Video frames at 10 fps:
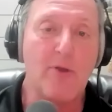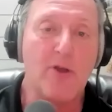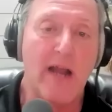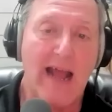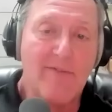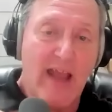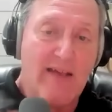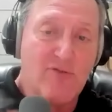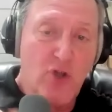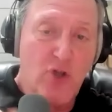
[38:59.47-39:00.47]
I'm going to
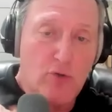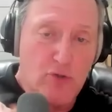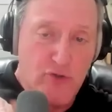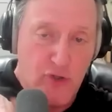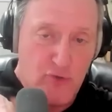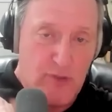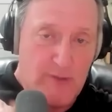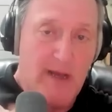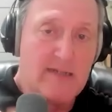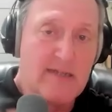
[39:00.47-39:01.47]
have shoulder surgery by